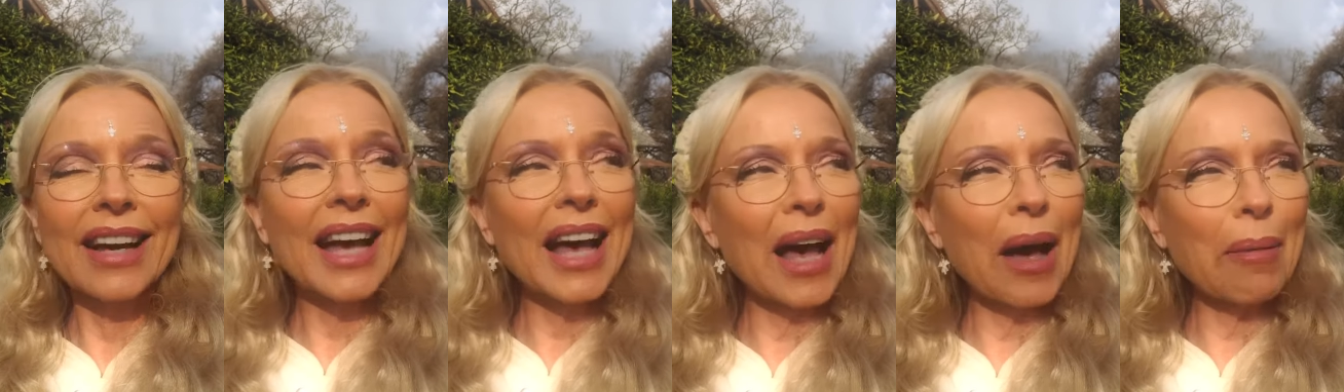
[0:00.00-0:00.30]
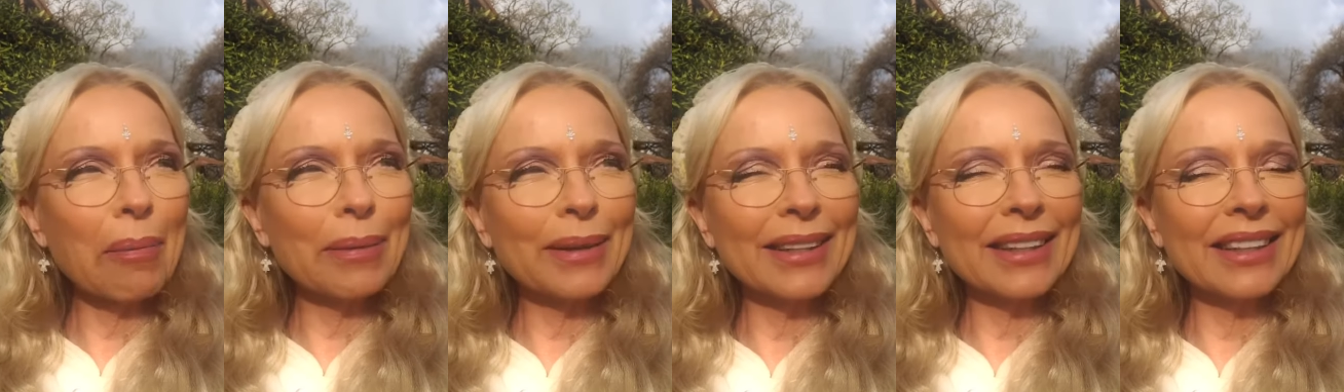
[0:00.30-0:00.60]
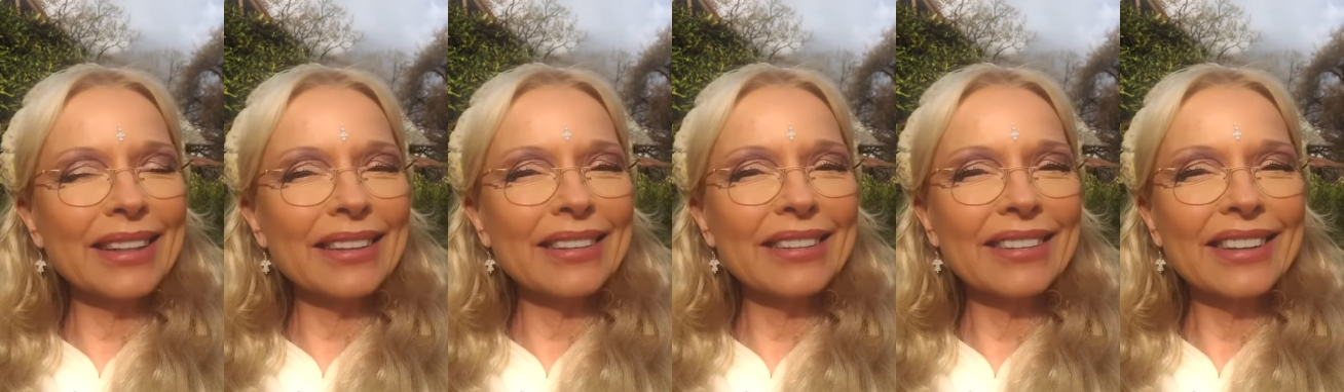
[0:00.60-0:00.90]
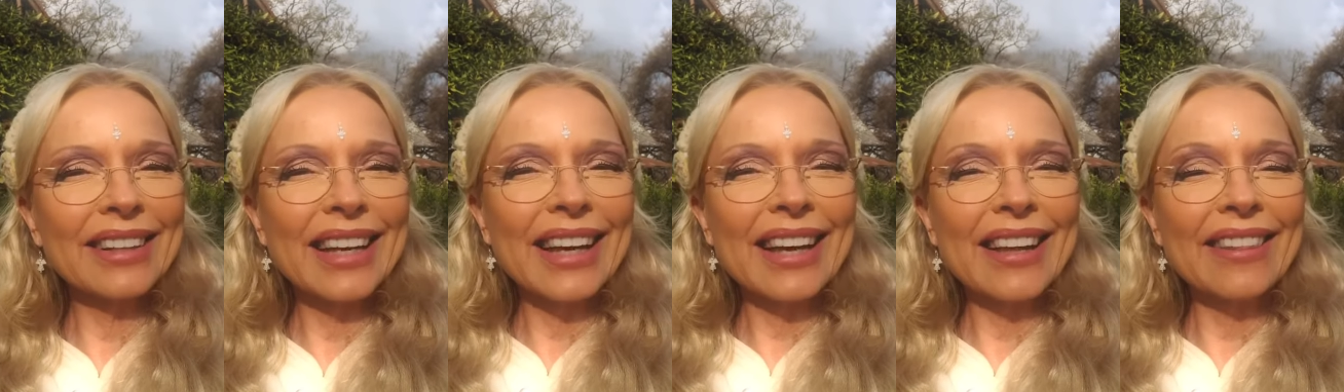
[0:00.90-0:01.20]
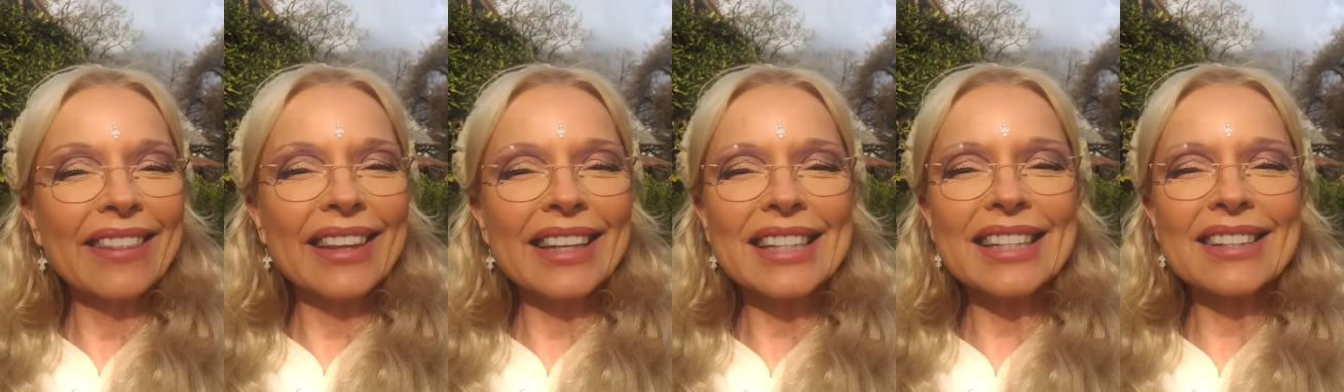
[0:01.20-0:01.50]
happening
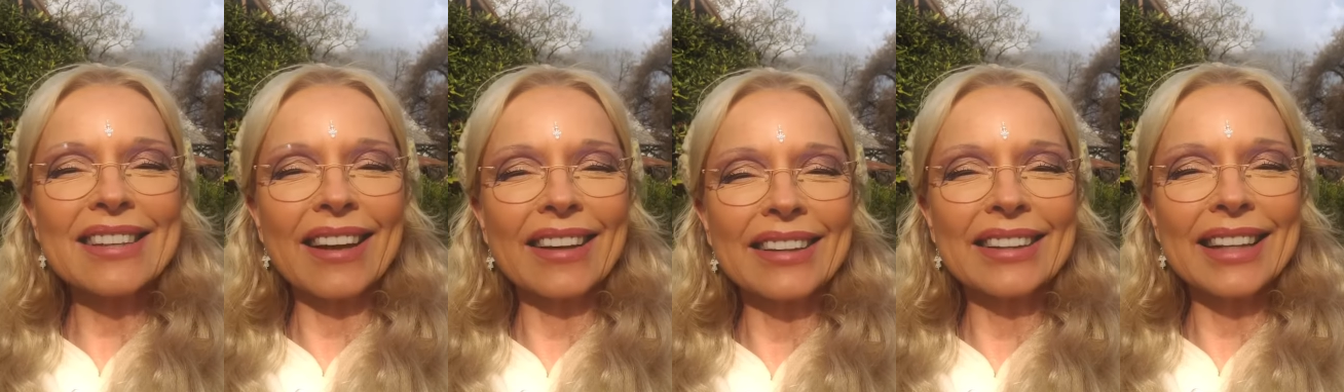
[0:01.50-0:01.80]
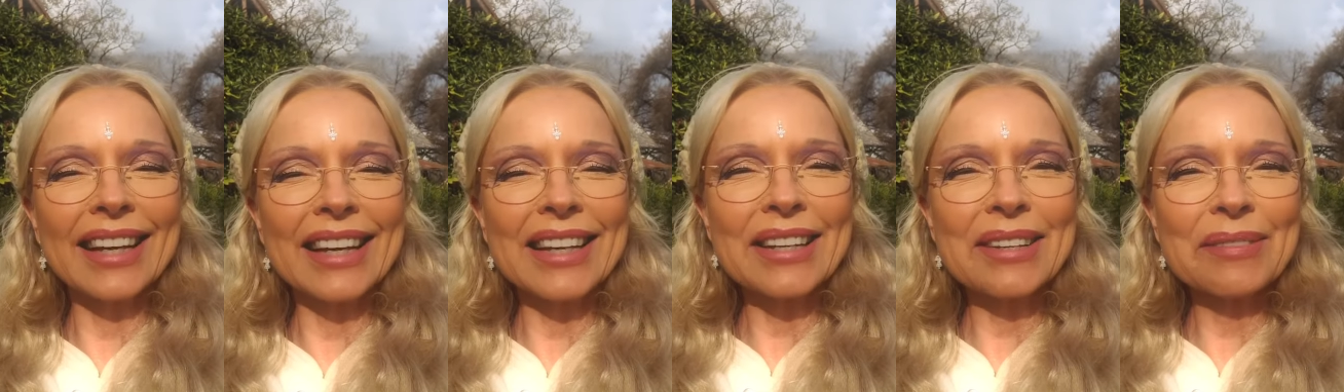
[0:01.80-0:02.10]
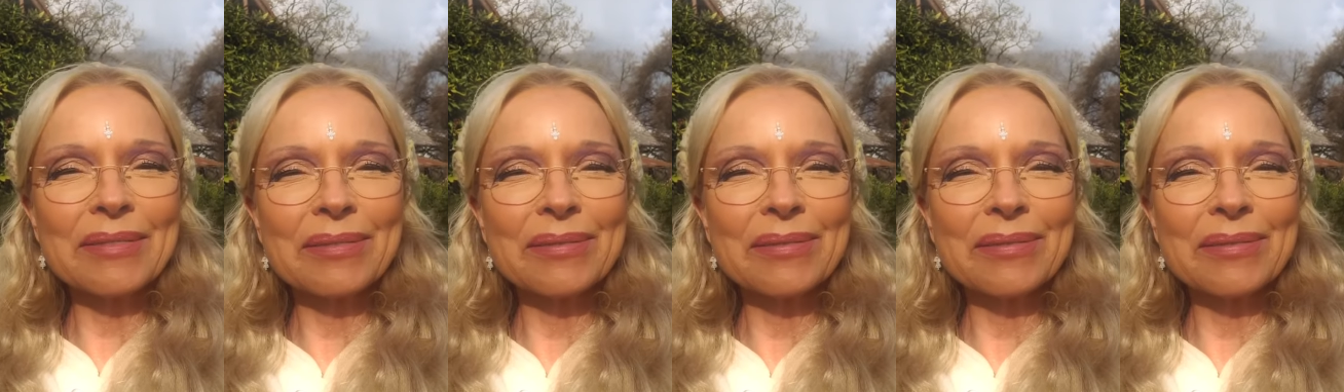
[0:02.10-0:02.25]
this Sunday.